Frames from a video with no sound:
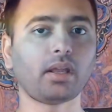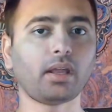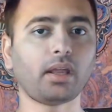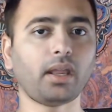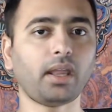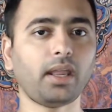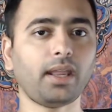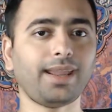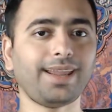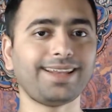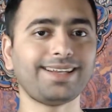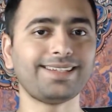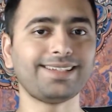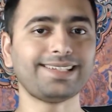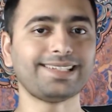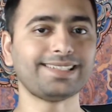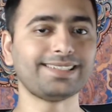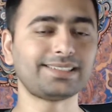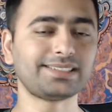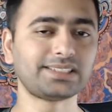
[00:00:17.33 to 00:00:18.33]
and
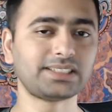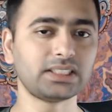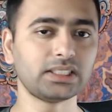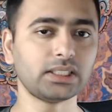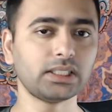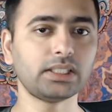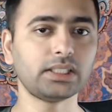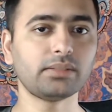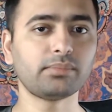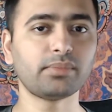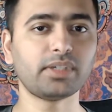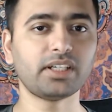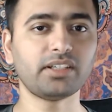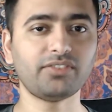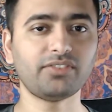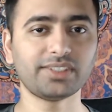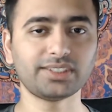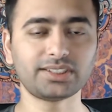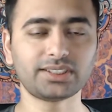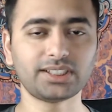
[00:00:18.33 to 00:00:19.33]
still the
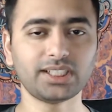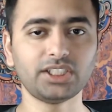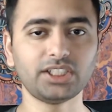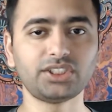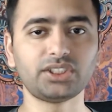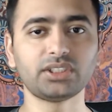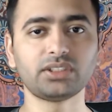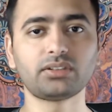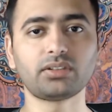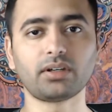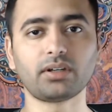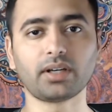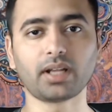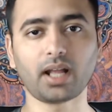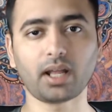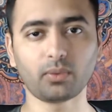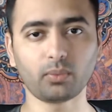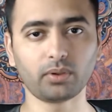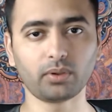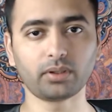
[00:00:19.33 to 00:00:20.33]
manifestations are
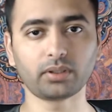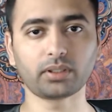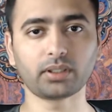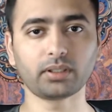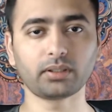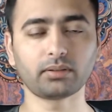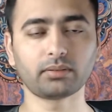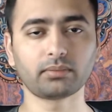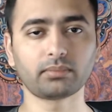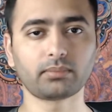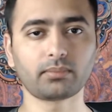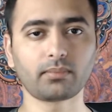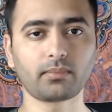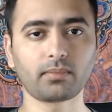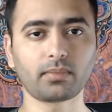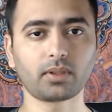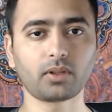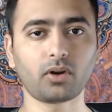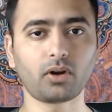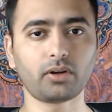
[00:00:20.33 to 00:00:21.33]
not working?
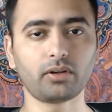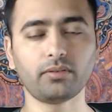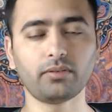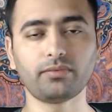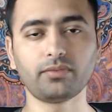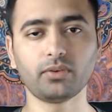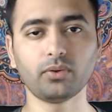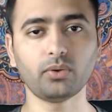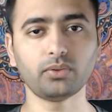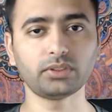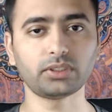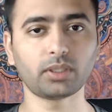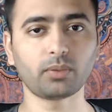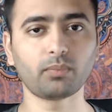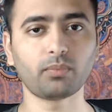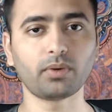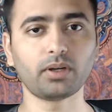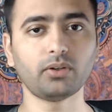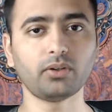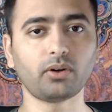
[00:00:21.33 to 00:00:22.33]
Or you've known
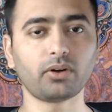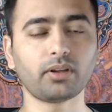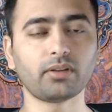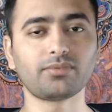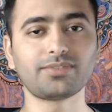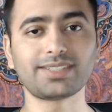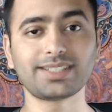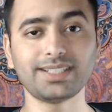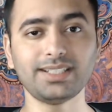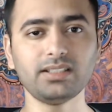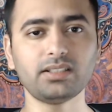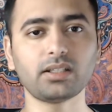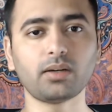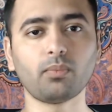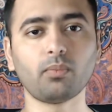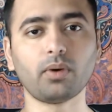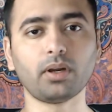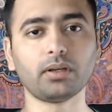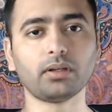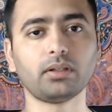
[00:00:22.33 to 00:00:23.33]
someone or you've seen
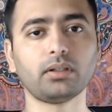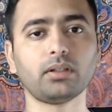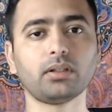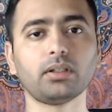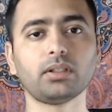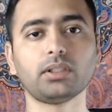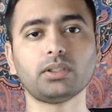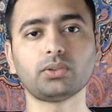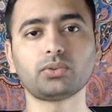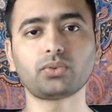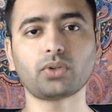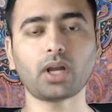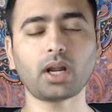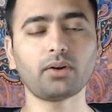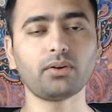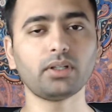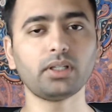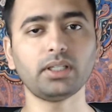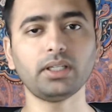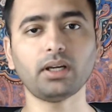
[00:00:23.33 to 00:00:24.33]
someone try
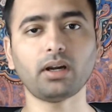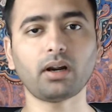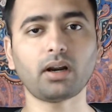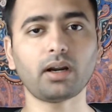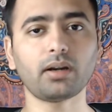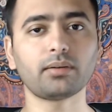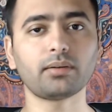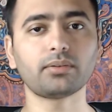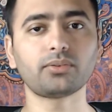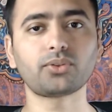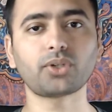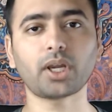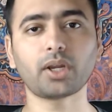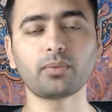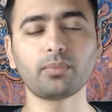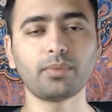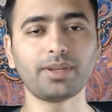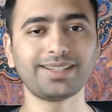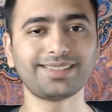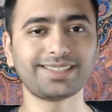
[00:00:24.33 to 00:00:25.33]
really hard, try to
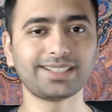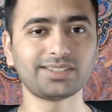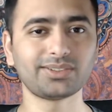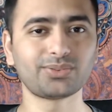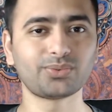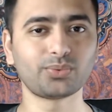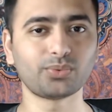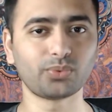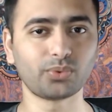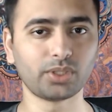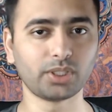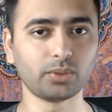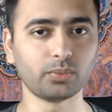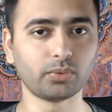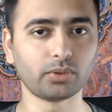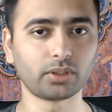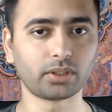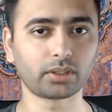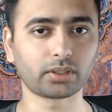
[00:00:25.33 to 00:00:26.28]
make things really work,